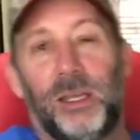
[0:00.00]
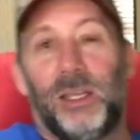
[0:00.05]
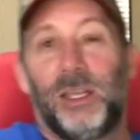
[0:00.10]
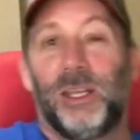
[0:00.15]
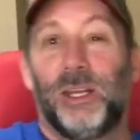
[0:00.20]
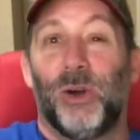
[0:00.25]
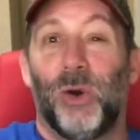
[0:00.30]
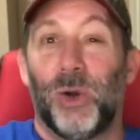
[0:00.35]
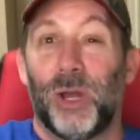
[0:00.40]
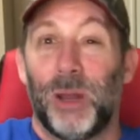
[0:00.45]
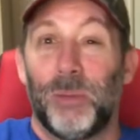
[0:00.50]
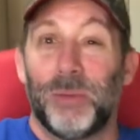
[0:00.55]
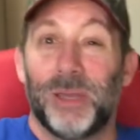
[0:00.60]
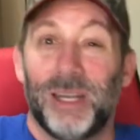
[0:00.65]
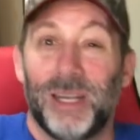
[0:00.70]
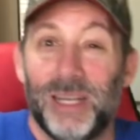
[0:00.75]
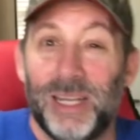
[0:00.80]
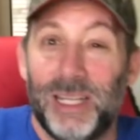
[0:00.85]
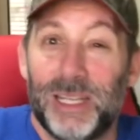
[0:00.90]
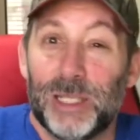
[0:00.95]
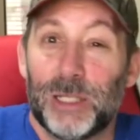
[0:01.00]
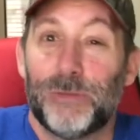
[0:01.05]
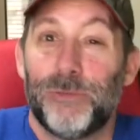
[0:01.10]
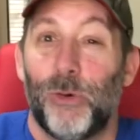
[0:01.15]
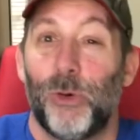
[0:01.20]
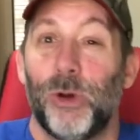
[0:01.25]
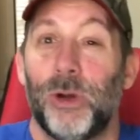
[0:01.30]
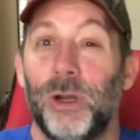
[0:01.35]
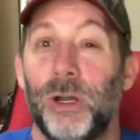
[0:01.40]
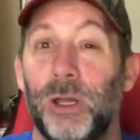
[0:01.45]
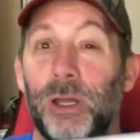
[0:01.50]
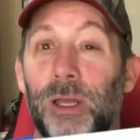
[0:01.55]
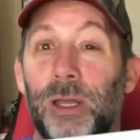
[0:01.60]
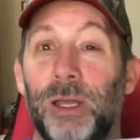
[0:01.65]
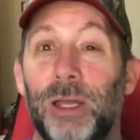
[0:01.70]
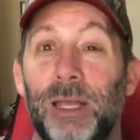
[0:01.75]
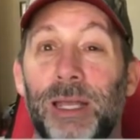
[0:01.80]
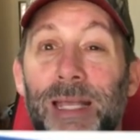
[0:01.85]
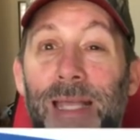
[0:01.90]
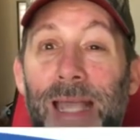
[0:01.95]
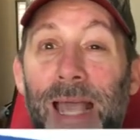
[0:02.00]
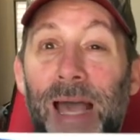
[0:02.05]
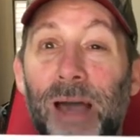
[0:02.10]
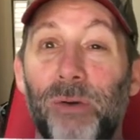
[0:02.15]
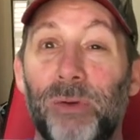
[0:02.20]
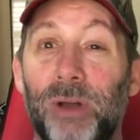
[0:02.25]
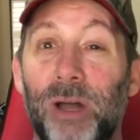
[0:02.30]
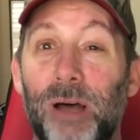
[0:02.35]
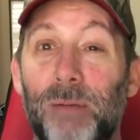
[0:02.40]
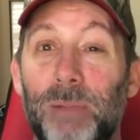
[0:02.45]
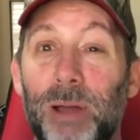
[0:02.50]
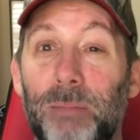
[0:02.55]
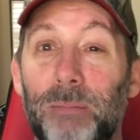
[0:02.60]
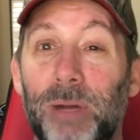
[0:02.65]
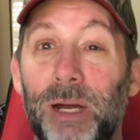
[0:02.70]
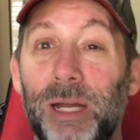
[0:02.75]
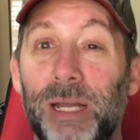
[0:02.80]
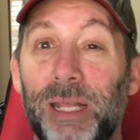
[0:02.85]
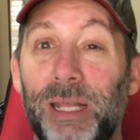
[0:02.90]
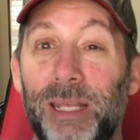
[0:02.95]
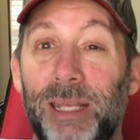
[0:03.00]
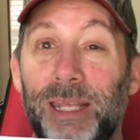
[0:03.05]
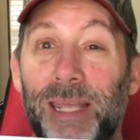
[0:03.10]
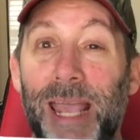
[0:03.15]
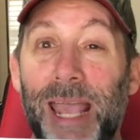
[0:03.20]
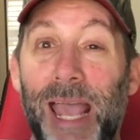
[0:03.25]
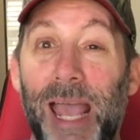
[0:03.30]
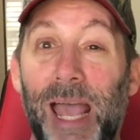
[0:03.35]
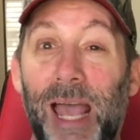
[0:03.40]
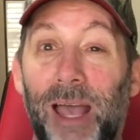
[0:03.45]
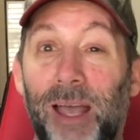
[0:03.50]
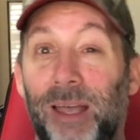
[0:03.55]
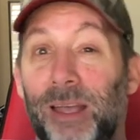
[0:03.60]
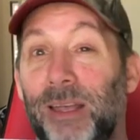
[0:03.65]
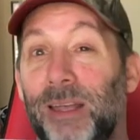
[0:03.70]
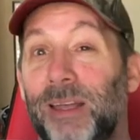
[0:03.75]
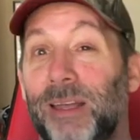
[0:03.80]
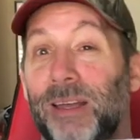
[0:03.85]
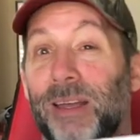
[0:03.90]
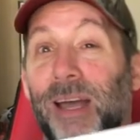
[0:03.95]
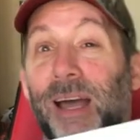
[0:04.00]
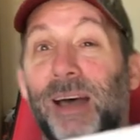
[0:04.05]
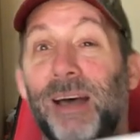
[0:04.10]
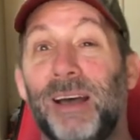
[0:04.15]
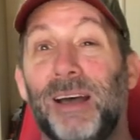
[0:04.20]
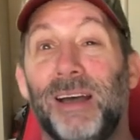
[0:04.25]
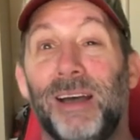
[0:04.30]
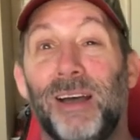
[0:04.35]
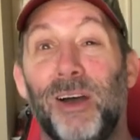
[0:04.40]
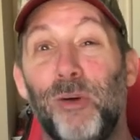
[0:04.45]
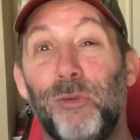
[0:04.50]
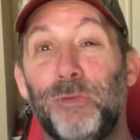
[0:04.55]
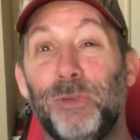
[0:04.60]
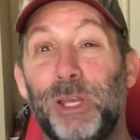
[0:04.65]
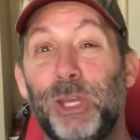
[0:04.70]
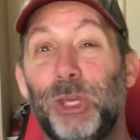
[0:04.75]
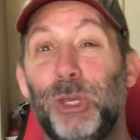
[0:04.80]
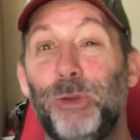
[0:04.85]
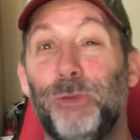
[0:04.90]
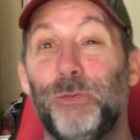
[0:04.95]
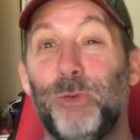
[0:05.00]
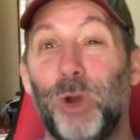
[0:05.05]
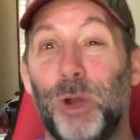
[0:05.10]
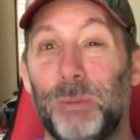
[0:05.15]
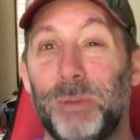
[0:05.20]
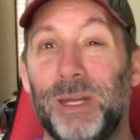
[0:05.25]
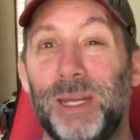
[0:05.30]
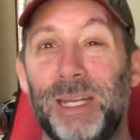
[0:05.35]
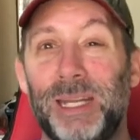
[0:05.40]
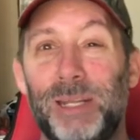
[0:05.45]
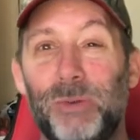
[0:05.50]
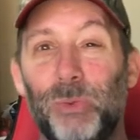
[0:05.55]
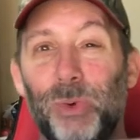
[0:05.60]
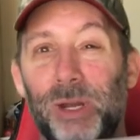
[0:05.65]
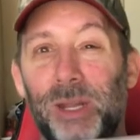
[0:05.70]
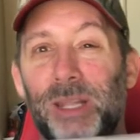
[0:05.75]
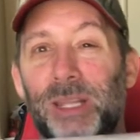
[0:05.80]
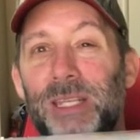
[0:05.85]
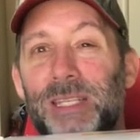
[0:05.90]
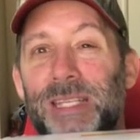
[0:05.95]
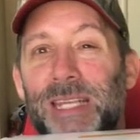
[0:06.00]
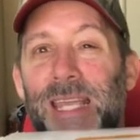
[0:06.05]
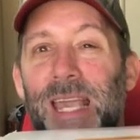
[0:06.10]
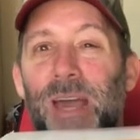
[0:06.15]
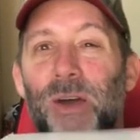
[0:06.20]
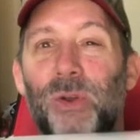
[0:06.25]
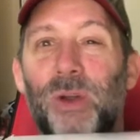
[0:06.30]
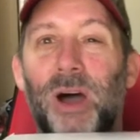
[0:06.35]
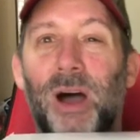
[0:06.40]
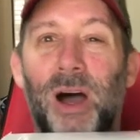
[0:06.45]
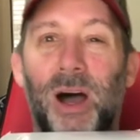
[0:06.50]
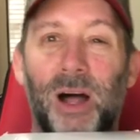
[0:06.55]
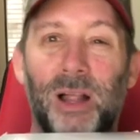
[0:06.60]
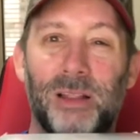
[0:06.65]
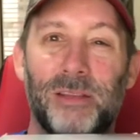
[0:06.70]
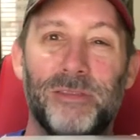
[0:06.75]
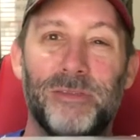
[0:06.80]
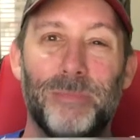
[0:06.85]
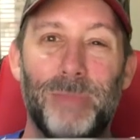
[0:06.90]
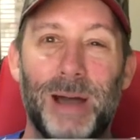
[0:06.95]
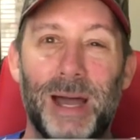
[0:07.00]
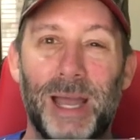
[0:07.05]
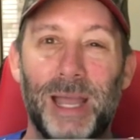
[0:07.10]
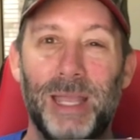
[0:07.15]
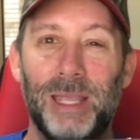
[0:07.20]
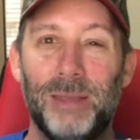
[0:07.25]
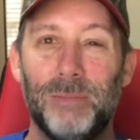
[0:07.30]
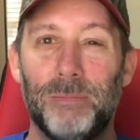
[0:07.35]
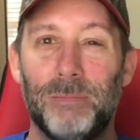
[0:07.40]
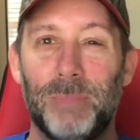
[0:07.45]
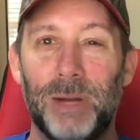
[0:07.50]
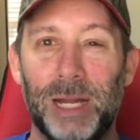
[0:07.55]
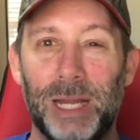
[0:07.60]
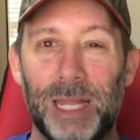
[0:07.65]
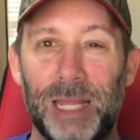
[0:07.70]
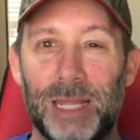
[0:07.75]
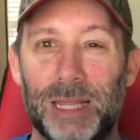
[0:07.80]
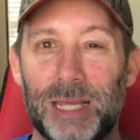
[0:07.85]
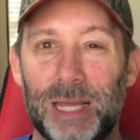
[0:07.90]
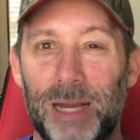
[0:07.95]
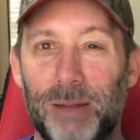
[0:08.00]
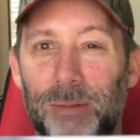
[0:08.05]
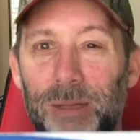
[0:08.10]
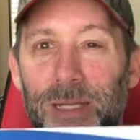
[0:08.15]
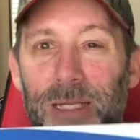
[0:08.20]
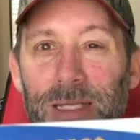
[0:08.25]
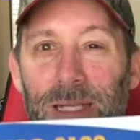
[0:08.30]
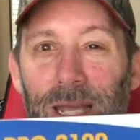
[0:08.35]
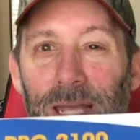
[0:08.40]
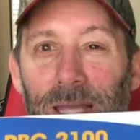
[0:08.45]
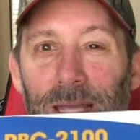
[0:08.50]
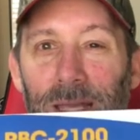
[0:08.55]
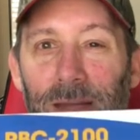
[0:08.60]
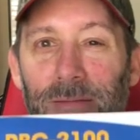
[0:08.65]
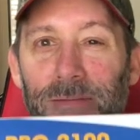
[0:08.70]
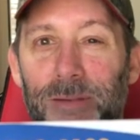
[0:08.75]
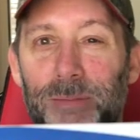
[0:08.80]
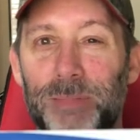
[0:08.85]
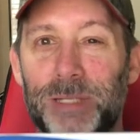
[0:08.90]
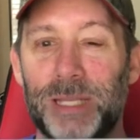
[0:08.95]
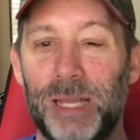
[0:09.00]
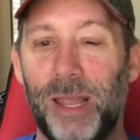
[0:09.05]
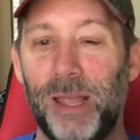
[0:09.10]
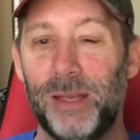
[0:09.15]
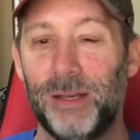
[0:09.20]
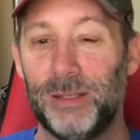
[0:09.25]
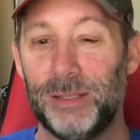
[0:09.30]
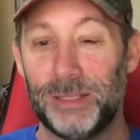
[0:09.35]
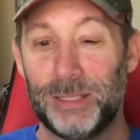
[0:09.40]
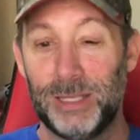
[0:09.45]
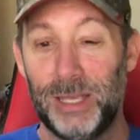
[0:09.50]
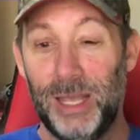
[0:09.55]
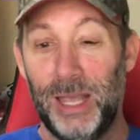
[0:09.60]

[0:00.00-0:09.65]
You know what I'm going to need this for? Counting all my money. Yeah. Uh, hopefully Q4 I'm going to need one of these to count all of my money that I'm going to take in from sales.